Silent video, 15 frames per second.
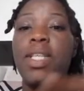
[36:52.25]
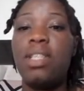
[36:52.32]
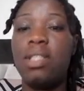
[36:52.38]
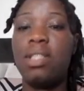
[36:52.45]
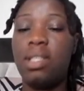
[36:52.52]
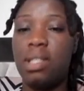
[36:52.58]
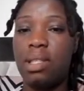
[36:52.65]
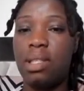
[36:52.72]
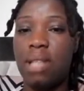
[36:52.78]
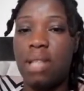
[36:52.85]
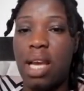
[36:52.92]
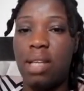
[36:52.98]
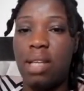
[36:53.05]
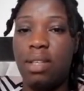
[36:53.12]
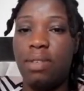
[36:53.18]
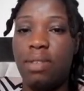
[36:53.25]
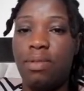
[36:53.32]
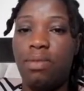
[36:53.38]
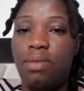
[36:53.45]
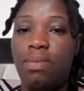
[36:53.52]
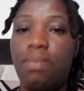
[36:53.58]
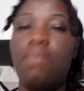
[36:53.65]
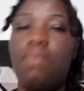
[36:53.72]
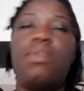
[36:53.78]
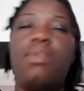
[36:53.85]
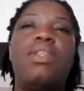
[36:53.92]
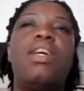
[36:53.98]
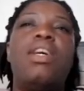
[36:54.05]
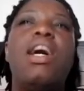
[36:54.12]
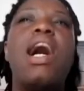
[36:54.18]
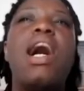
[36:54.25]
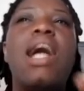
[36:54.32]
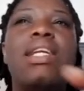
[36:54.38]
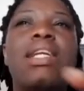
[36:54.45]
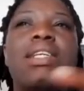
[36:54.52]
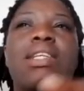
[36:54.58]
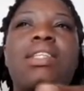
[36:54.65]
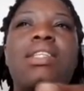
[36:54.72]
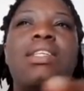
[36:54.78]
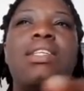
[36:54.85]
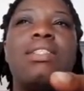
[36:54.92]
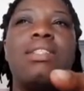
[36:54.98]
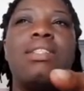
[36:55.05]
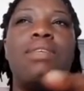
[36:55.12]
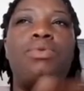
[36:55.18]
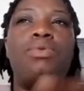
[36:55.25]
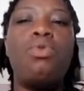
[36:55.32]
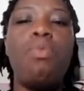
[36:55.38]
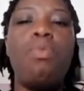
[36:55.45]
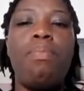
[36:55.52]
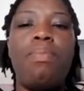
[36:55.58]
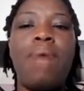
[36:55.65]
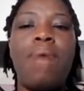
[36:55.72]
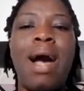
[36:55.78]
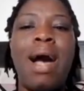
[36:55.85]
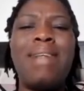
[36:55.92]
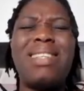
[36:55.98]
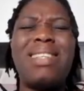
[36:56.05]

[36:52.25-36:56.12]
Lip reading: A patient is inside. And they say this room